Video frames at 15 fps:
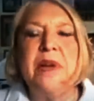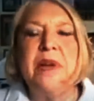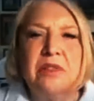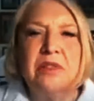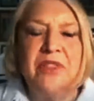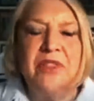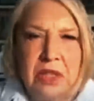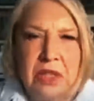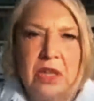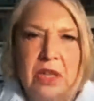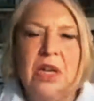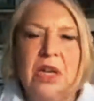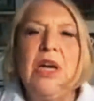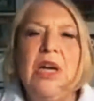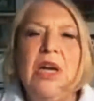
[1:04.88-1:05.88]
and
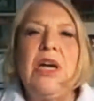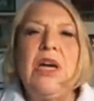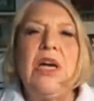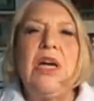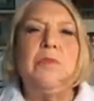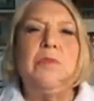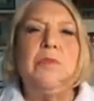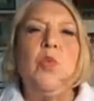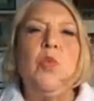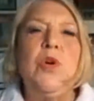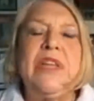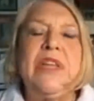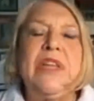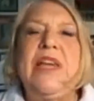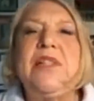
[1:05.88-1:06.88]
Pennsylvania
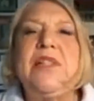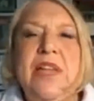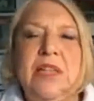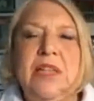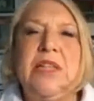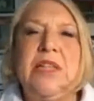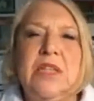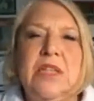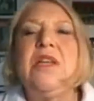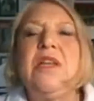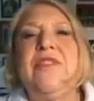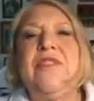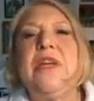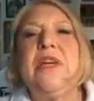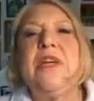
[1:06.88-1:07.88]
were the key states
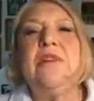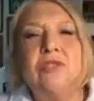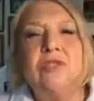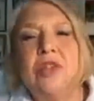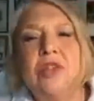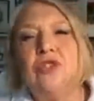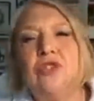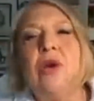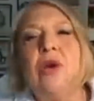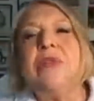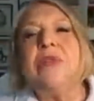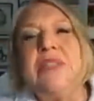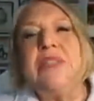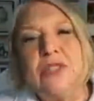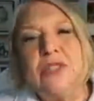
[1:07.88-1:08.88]
in giving Donald
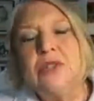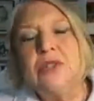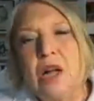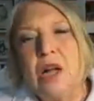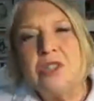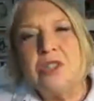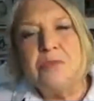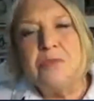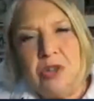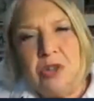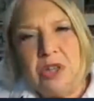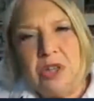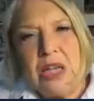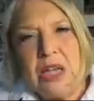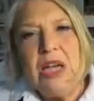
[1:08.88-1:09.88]
Trump an electoral college
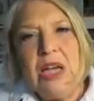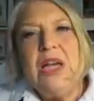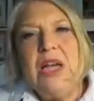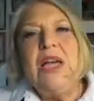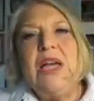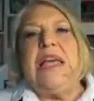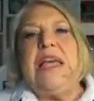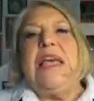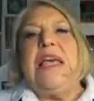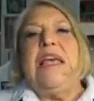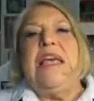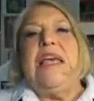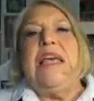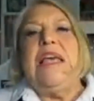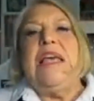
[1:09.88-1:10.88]
majority.
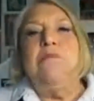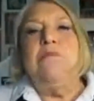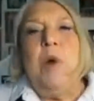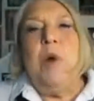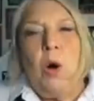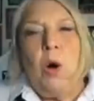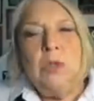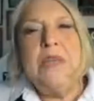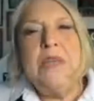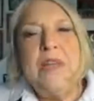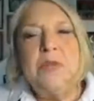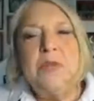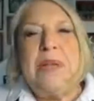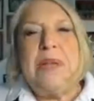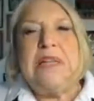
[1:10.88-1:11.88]
In polling
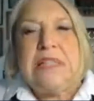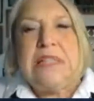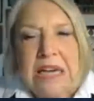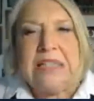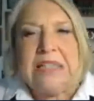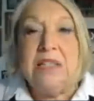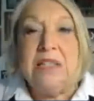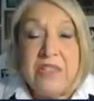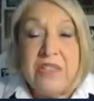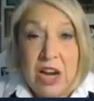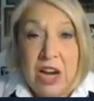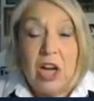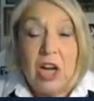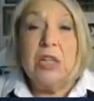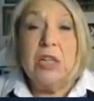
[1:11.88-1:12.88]
that's been
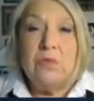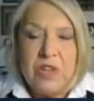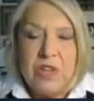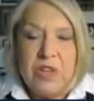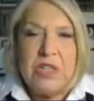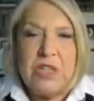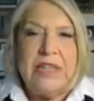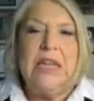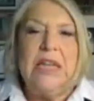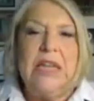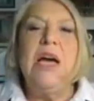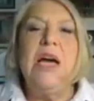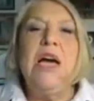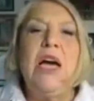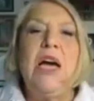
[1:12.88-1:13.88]
conducted there
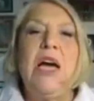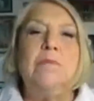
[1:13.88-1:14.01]
recently,